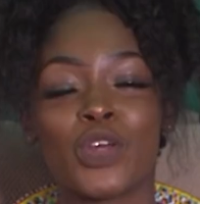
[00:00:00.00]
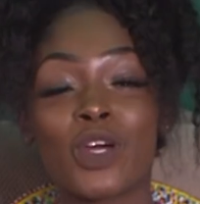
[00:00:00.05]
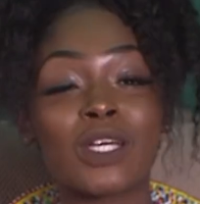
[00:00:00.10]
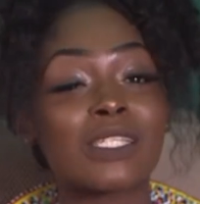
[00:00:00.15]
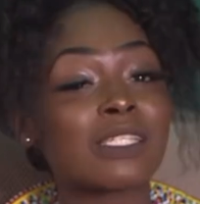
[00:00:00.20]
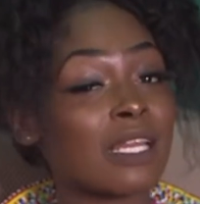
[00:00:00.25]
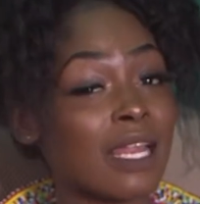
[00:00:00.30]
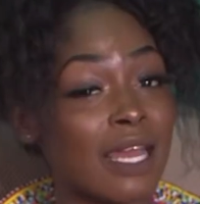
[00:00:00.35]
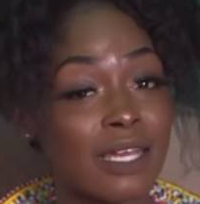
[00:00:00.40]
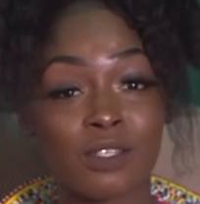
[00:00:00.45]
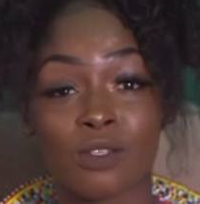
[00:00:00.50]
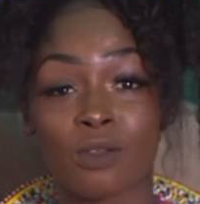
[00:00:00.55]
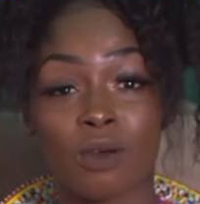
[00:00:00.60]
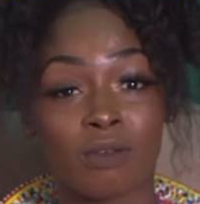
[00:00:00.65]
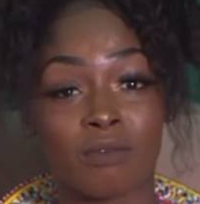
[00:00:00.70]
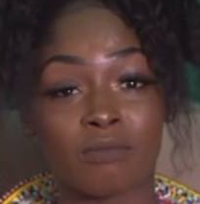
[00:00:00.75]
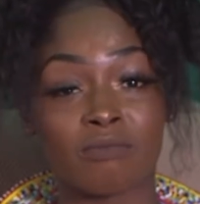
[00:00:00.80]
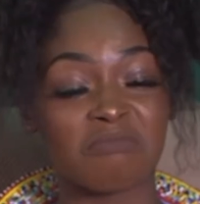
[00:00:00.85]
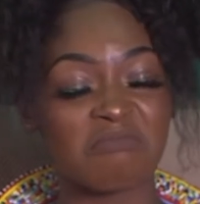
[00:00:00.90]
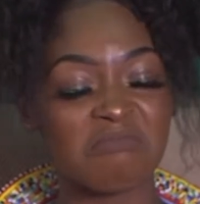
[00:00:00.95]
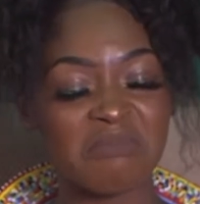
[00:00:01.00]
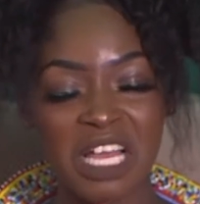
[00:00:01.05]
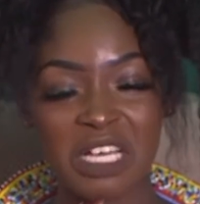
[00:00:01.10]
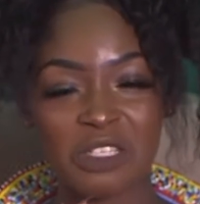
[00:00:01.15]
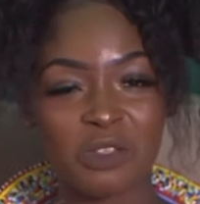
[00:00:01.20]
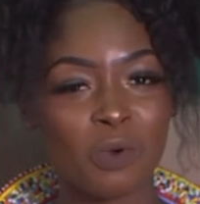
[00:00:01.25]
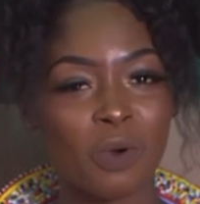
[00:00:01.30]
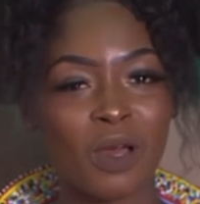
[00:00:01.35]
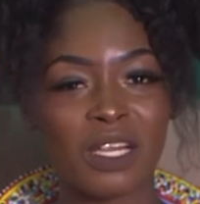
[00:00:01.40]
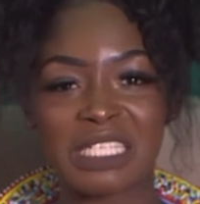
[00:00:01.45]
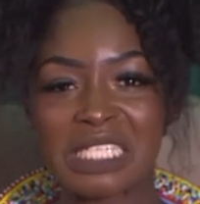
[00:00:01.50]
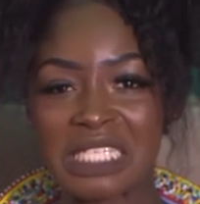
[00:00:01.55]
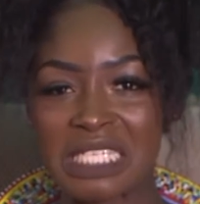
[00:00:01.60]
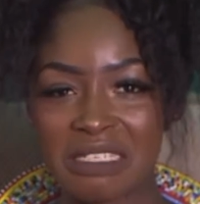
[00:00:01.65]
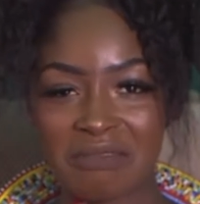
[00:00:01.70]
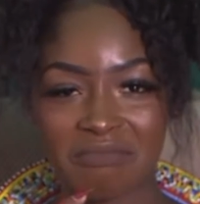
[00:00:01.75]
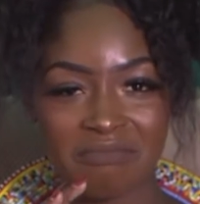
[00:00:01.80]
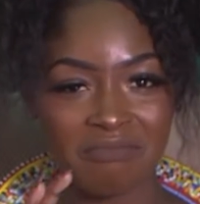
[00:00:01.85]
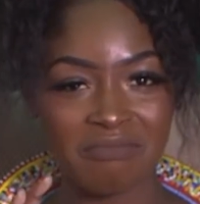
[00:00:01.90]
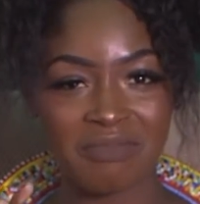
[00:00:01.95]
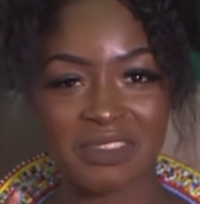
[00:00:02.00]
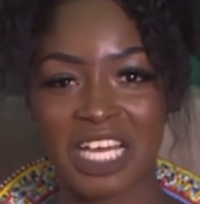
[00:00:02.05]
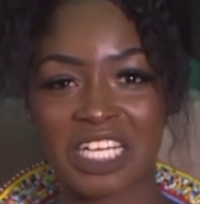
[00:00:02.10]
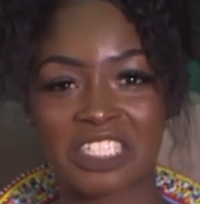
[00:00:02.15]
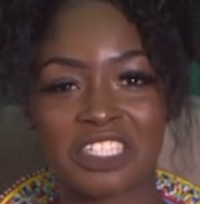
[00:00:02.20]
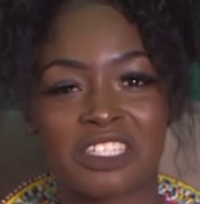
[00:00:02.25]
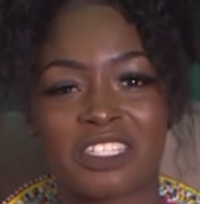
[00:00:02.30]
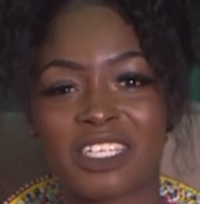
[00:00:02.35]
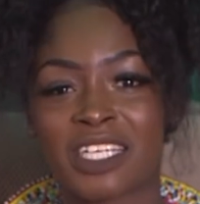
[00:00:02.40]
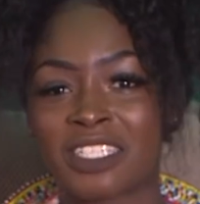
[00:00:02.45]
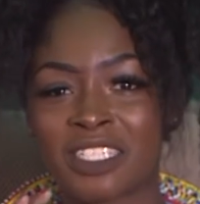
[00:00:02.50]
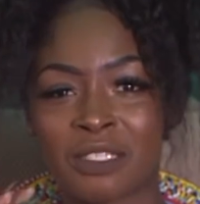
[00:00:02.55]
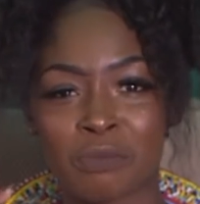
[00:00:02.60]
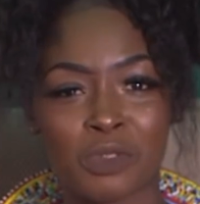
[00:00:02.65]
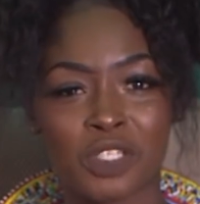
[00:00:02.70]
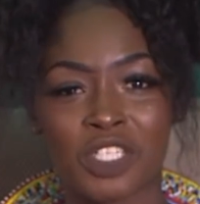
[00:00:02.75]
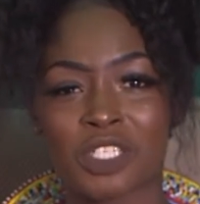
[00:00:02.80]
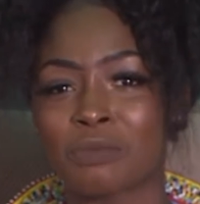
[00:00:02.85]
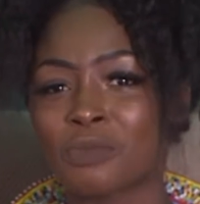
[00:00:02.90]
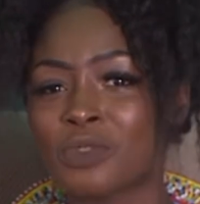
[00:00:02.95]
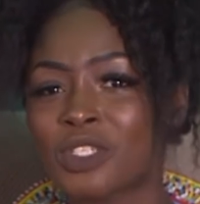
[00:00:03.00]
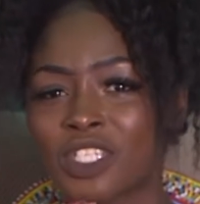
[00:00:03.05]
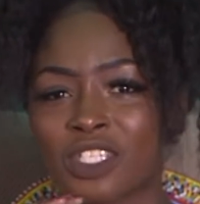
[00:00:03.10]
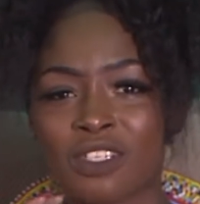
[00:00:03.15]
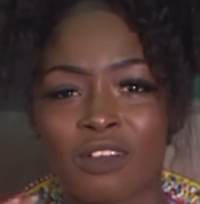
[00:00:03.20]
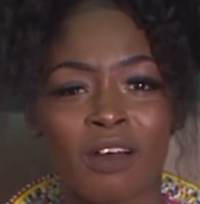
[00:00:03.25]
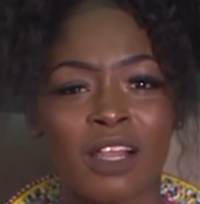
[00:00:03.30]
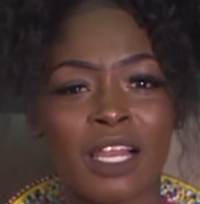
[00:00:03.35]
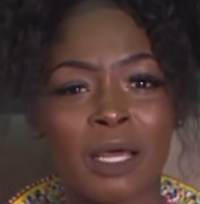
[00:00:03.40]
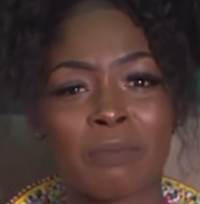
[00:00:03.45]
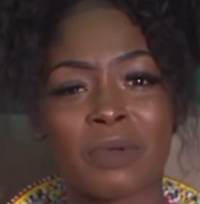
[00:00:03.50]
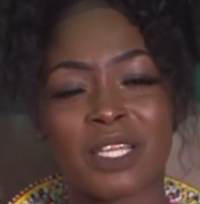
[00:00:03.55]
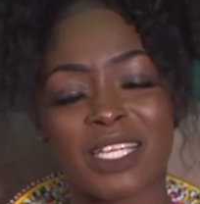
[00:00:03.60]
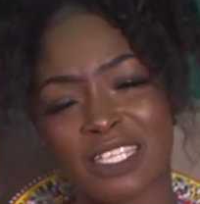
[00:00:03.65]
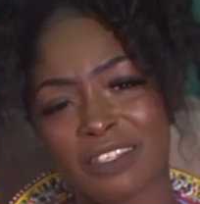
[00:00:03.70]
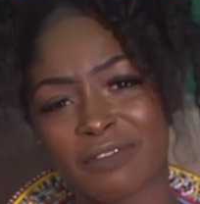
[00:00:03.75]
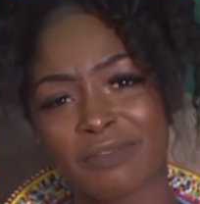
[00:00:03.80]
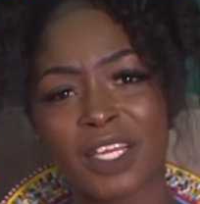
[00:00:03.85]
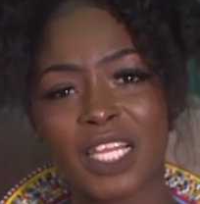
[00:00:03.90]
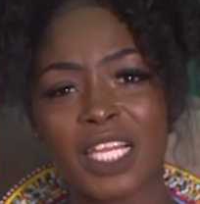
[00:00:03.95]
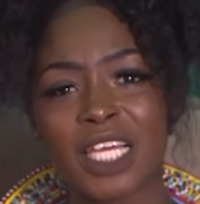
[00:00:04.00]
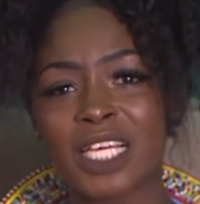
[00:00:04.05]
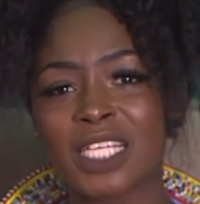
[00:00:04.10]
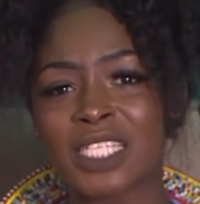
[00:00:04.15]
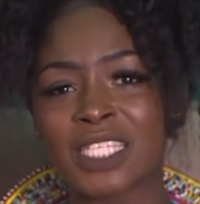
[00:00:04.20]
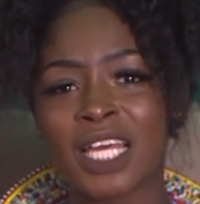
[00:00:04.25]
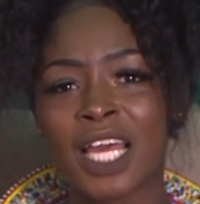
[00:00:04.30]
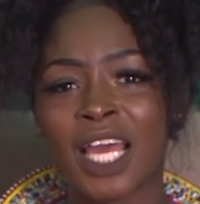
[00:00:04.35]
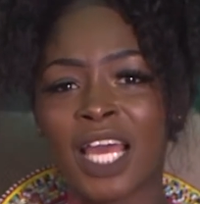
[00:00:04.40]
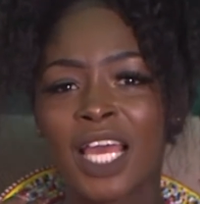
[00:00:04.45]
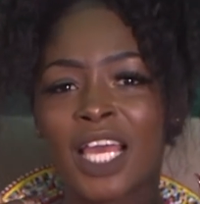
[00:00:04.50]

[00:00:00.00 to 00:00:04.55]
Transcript: You know, it's a nice song, nice quality, touchy mushy mushy, all up in his feelings.